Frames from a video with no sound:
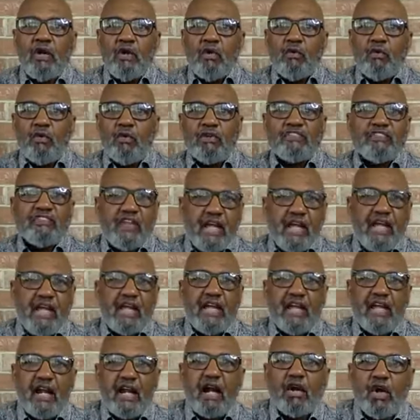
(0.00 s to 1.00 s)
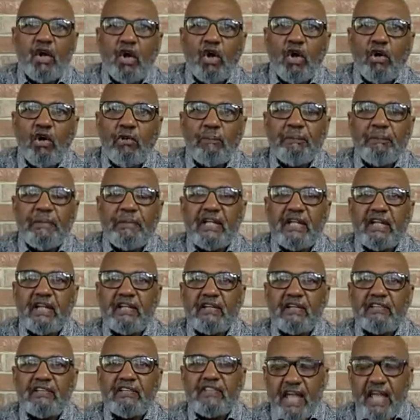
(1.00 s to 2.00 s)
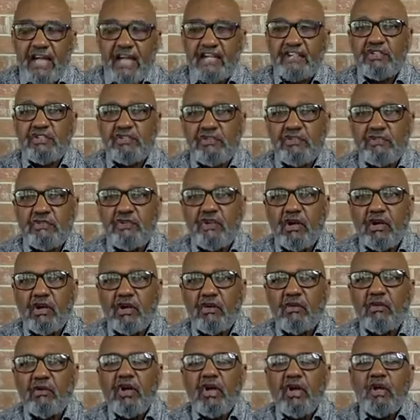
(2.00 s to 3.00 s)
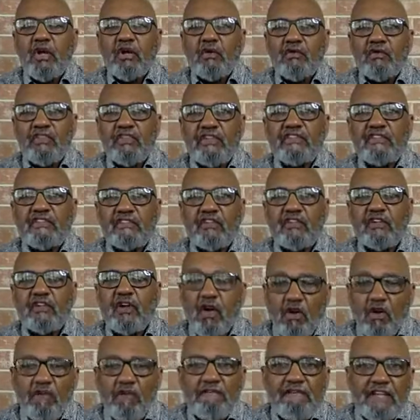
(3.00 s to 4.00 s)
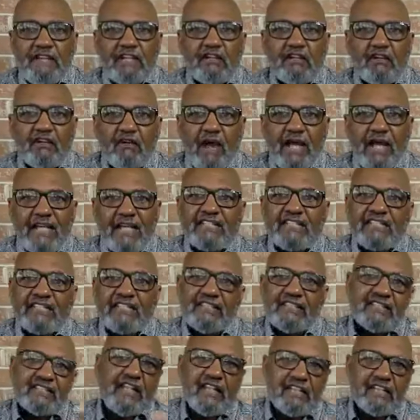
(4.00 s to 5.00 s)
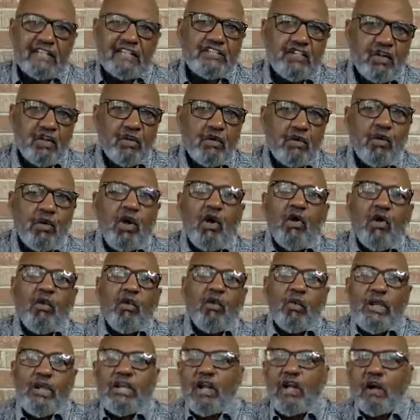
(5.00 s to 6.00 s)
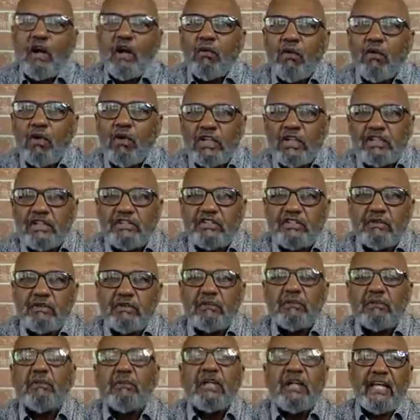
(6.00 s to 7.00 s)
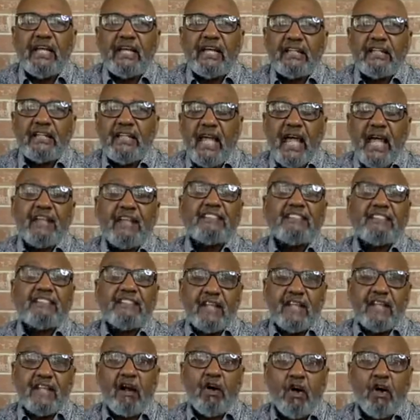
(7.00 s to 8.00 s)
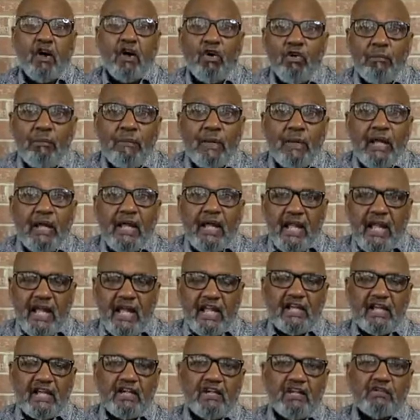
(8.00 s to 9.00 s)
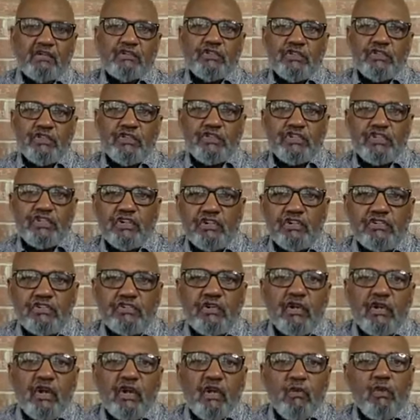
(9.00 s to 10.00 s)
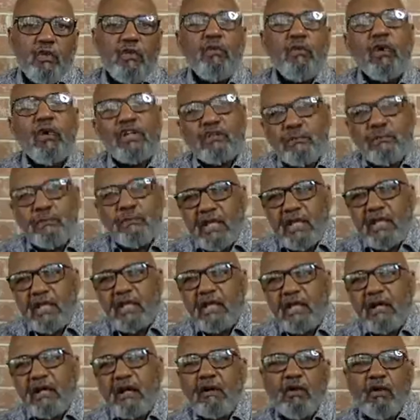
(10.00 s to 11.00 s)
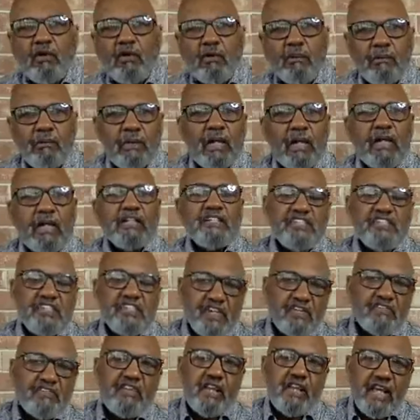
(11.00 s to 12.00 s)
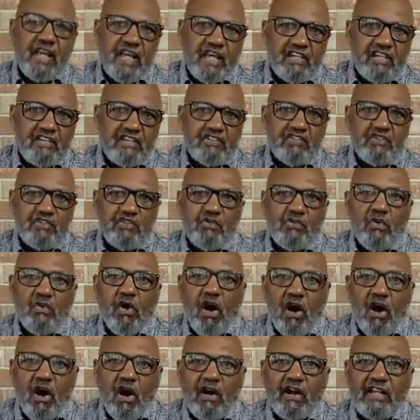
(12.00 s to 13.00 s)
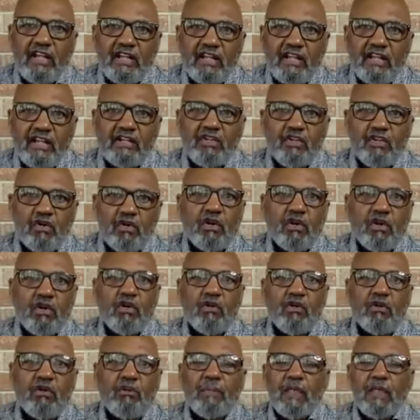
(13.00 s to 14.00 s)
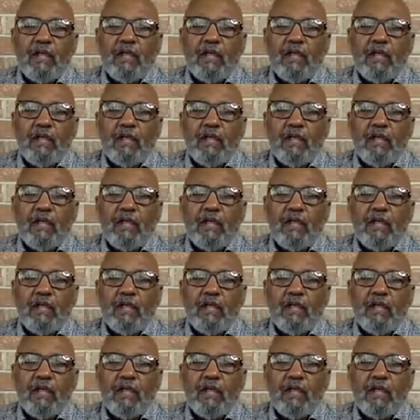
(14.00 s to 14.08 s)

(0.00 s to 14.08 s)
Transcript: We're staying in our home because, as you know, this is the COVID crisis, and so we don't want to exit our home and go to the church. We want to be in our home just as you are in your home.